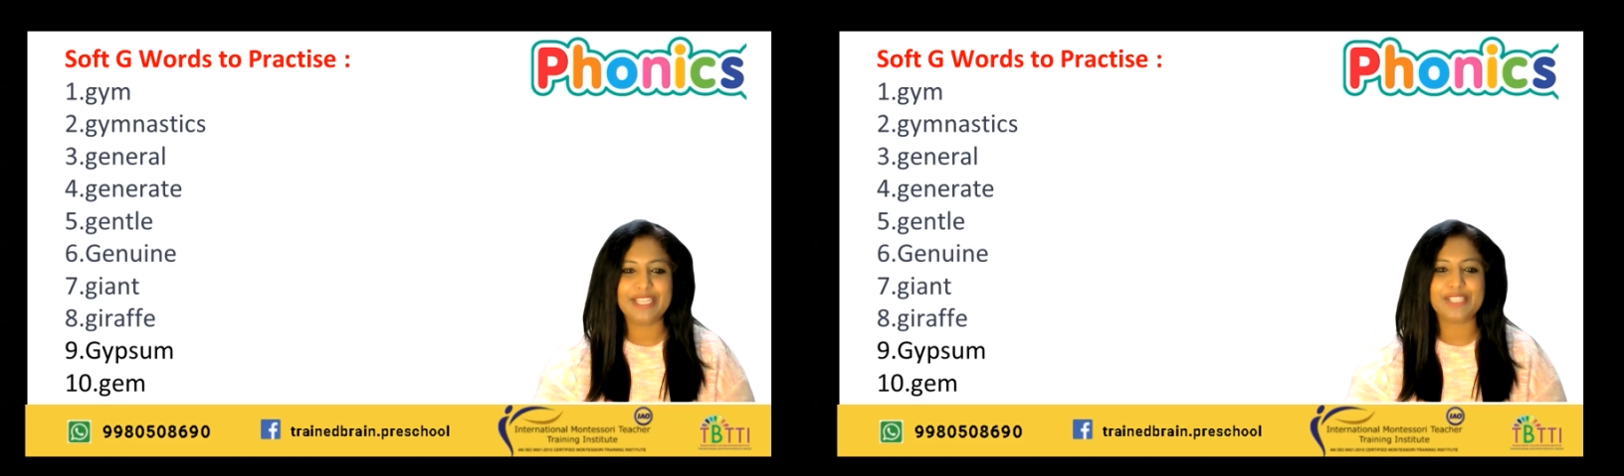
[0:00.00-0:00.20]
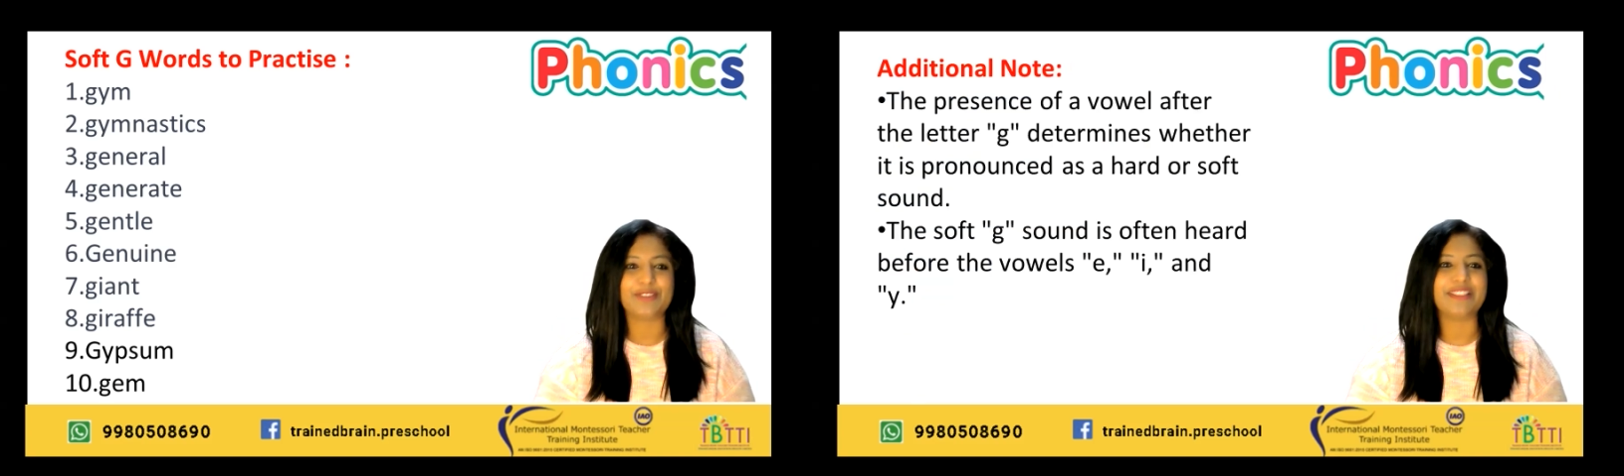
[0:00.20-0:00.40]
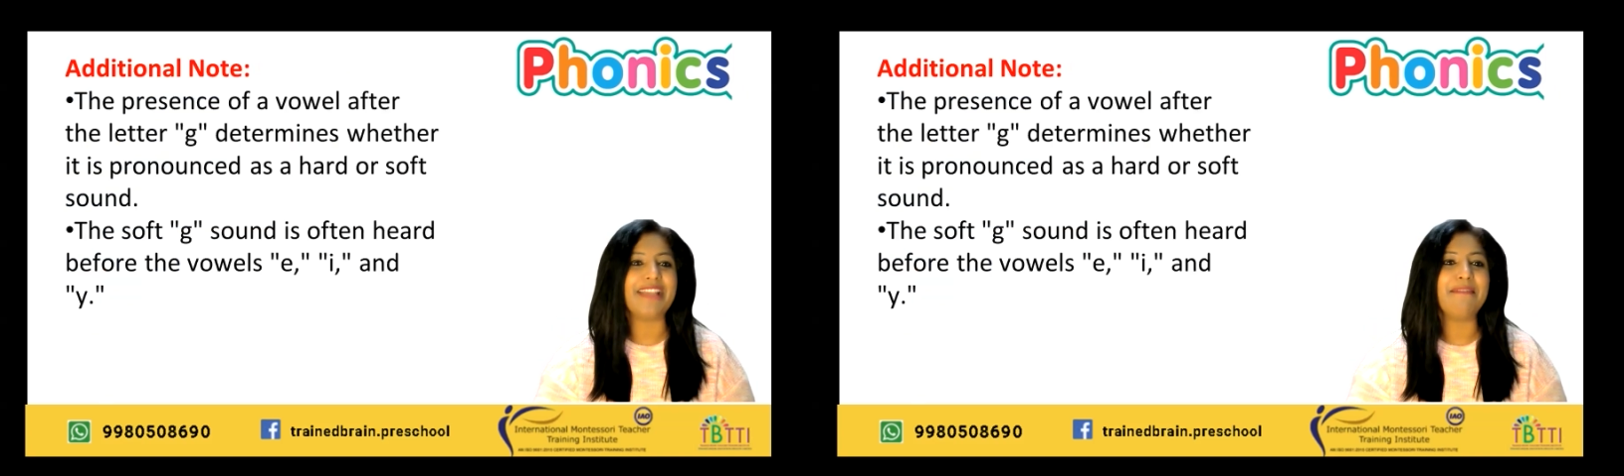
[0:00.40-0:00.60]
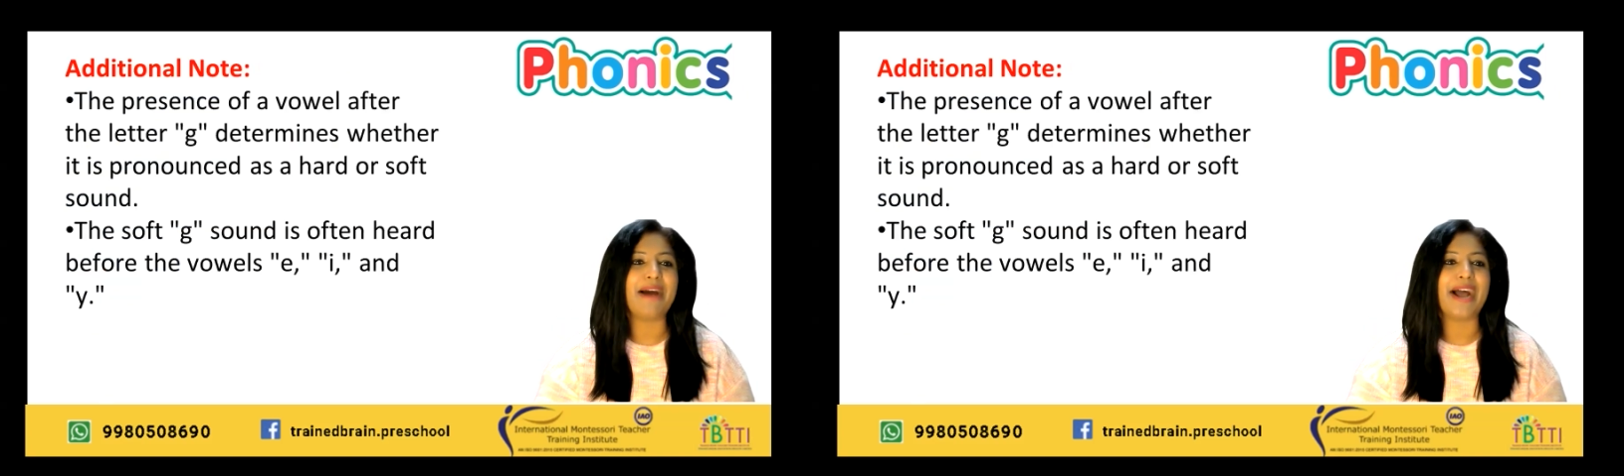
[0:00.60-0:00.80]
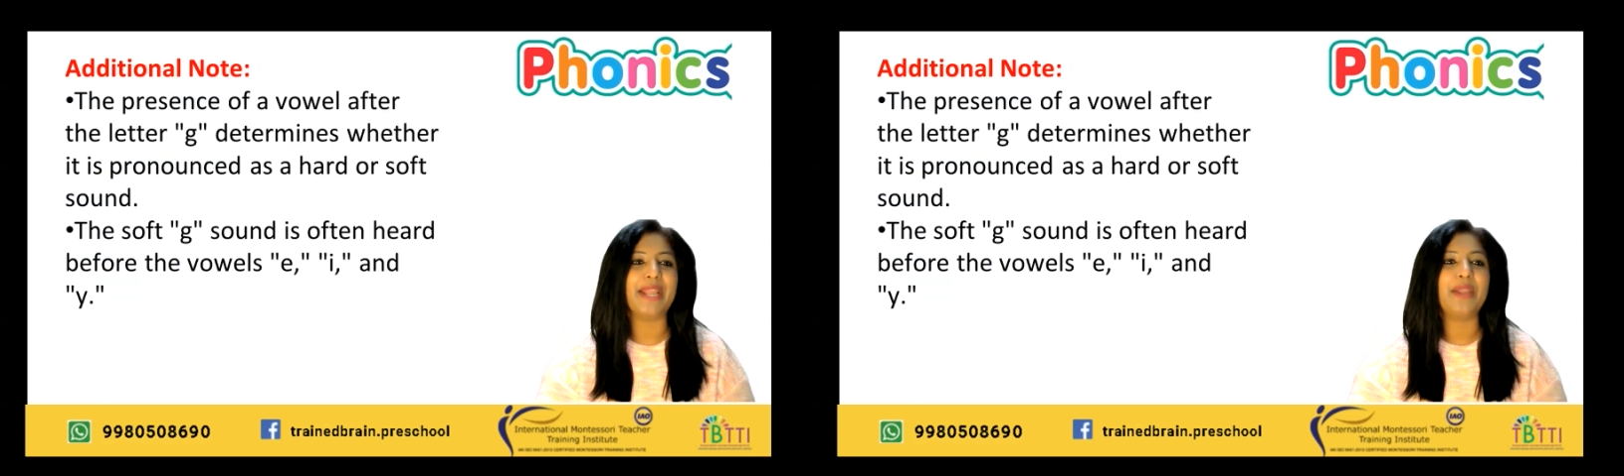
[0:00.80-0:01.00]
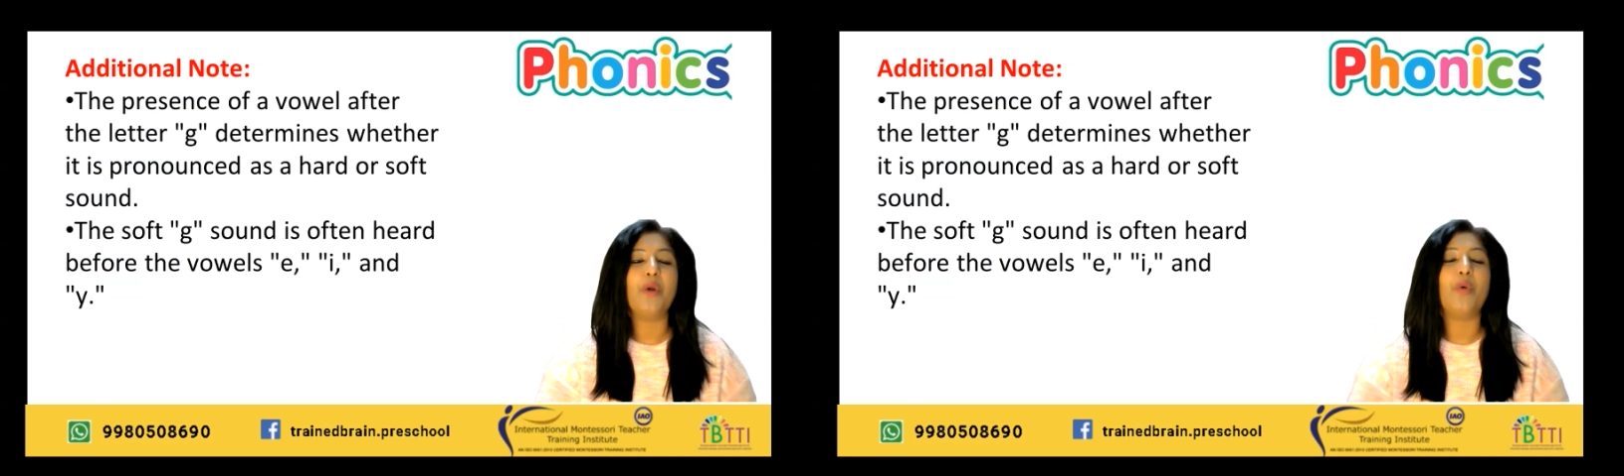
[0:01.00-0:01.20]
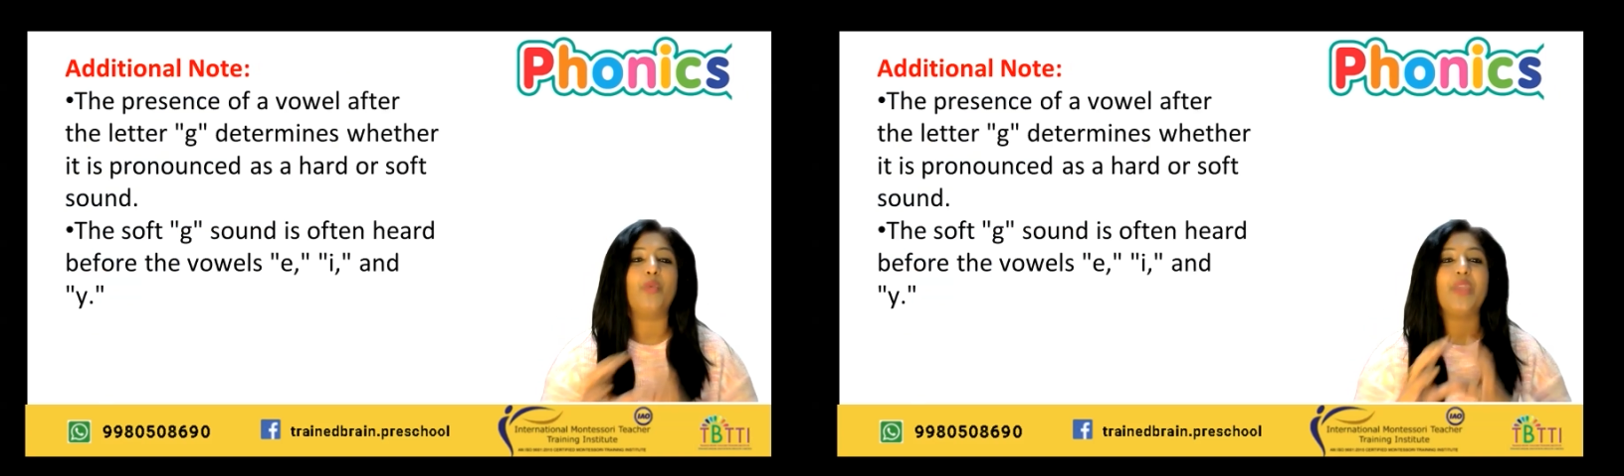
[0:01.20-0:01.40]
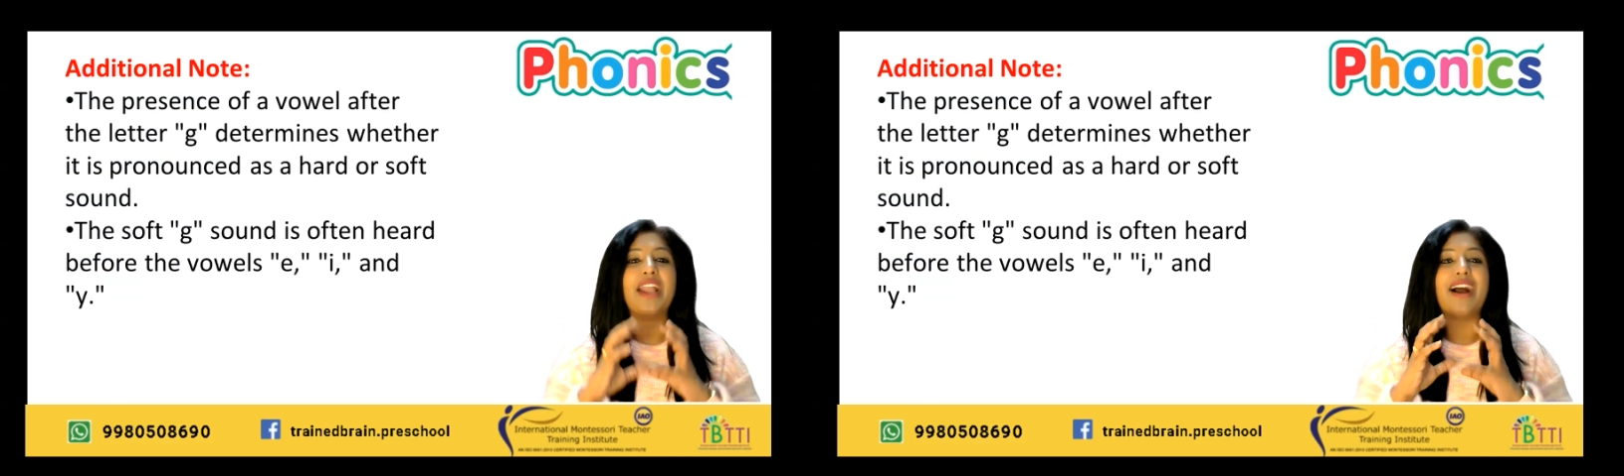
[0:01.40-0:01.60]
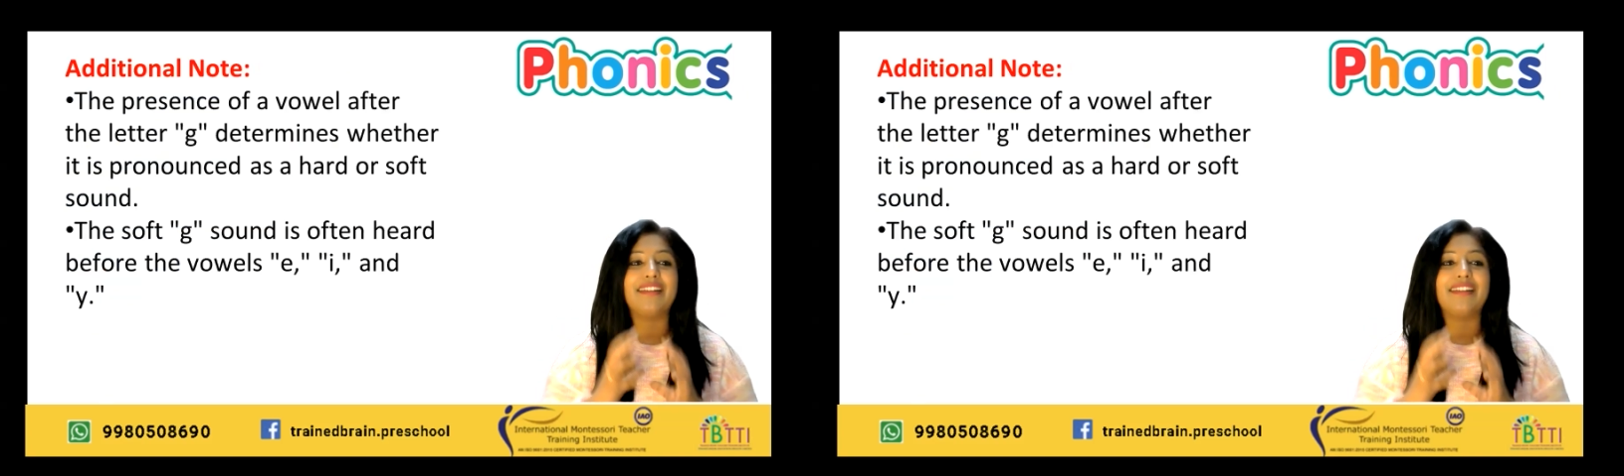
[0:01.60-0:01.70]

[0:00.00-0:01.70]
So thereby, we